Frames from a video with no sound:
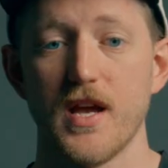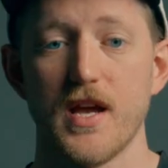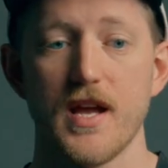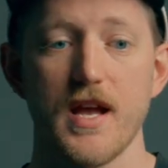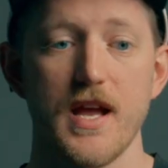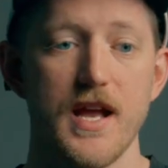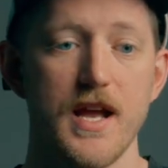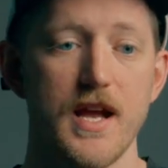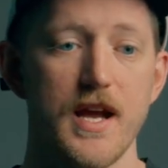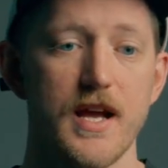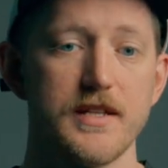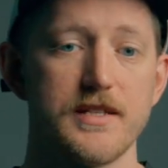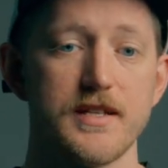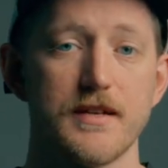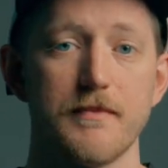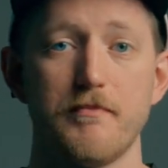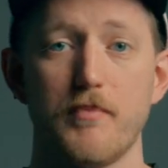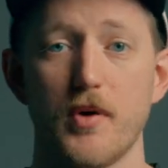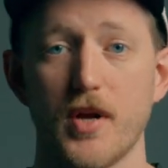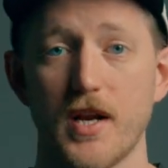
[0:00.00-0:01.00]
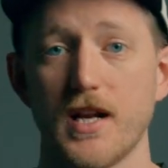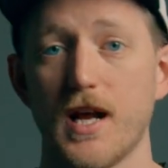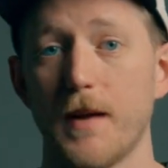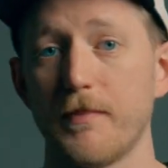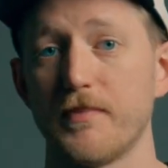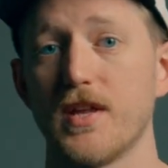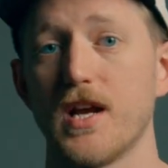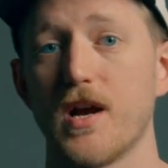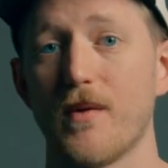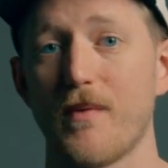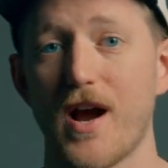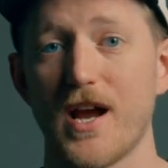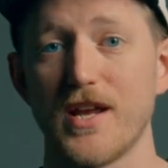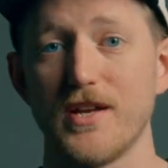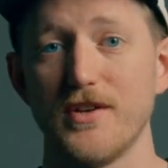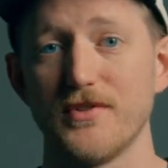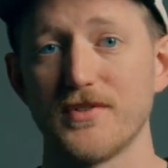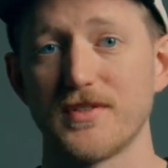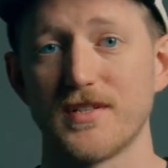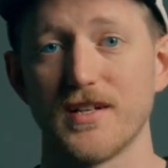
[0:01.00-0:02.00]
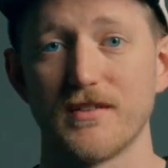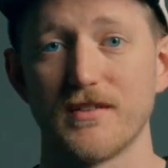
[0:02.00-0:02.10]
and to put it up there, I used a